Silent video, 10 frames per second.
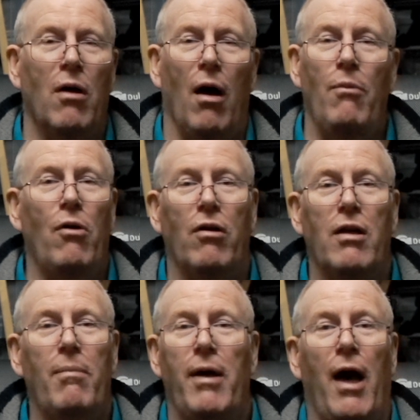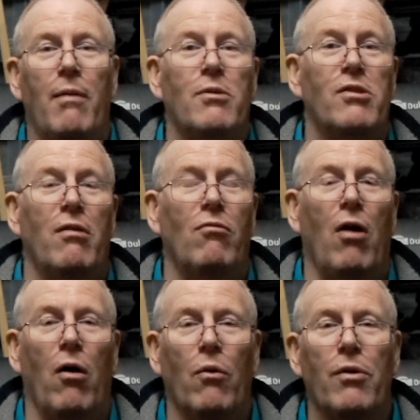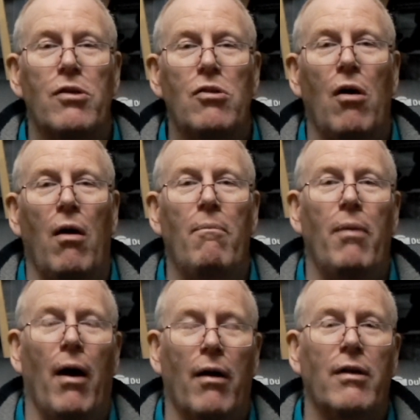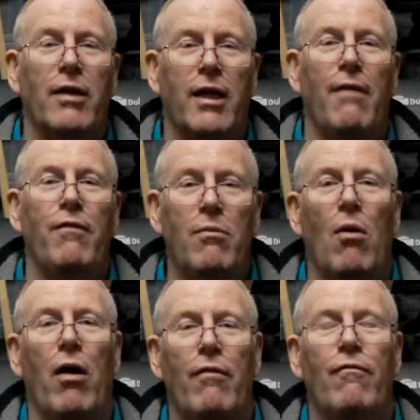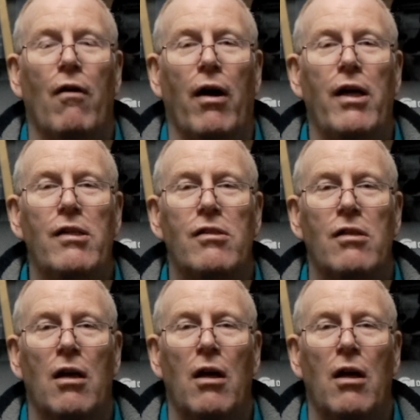I'm not going to be 100% right all the time, but I can give you my advice